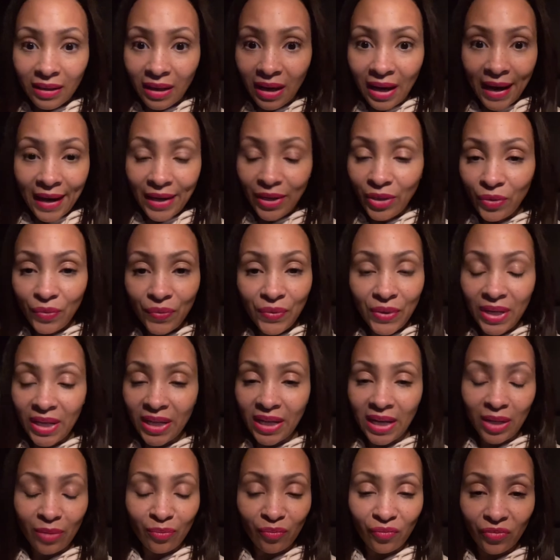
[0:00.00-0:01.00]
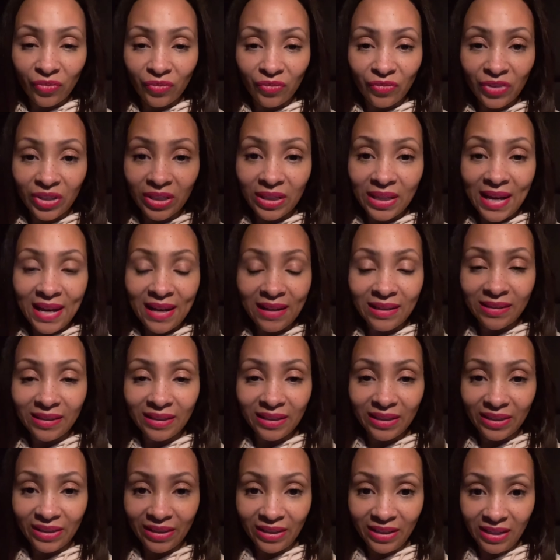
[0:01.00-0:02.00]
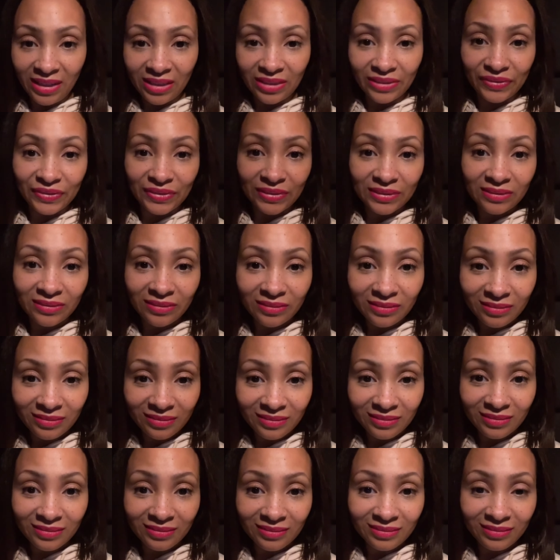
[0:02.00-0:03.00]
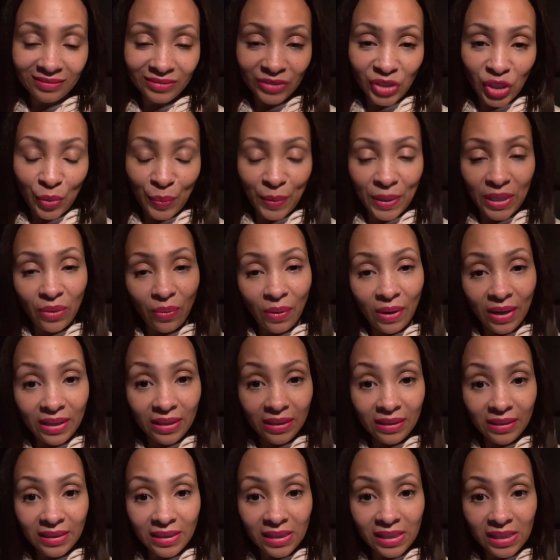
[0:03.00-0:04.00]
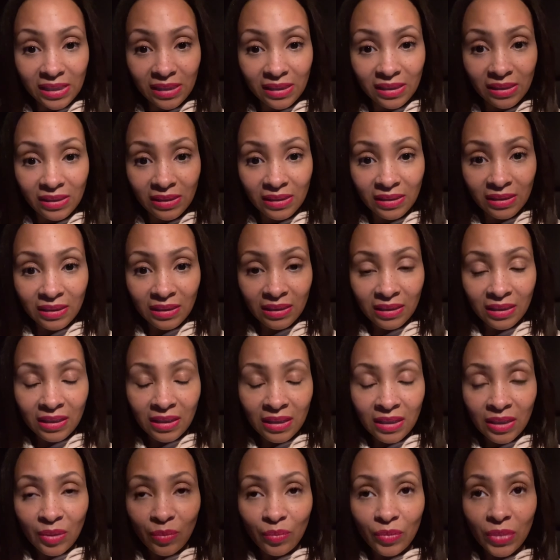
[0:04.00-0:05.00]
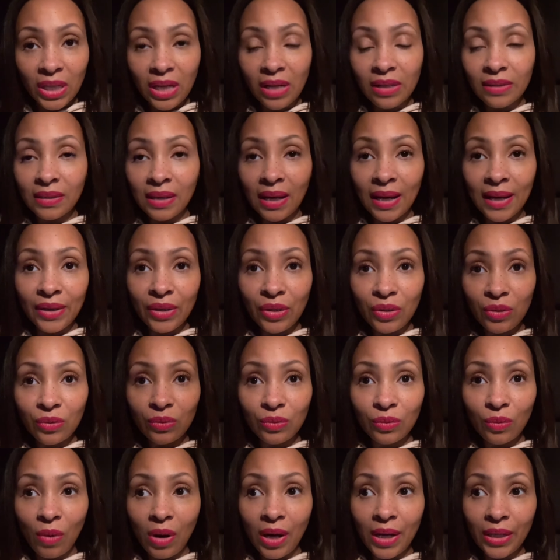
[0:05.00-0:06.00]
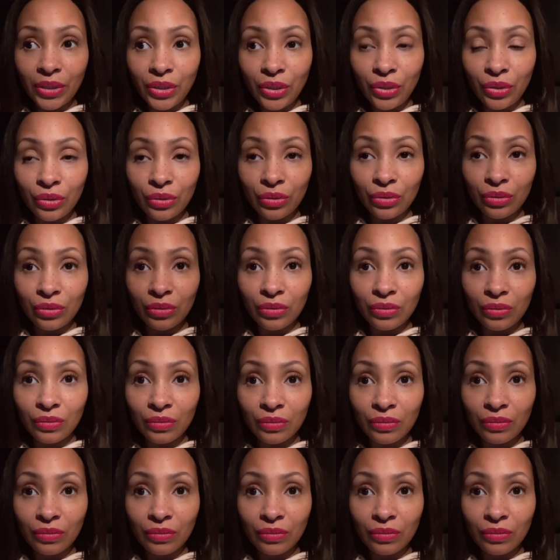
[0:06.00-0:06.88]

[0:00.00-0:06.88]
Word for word: I don't think I'm relaxing enough, to be quite honest, because I don't want to